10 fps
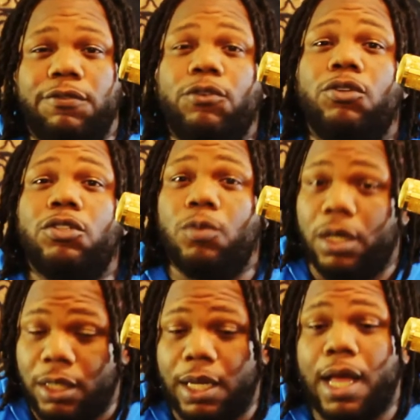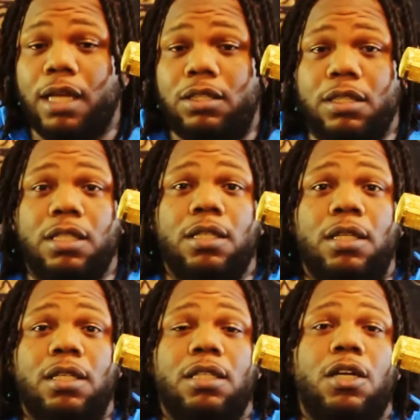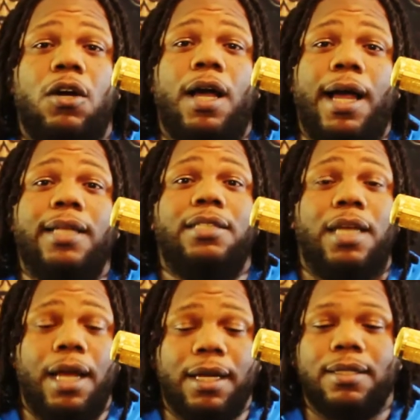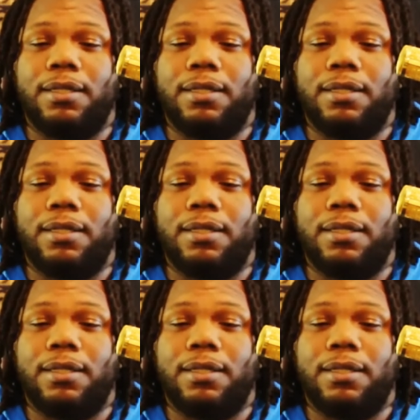420 actually, called Hijack.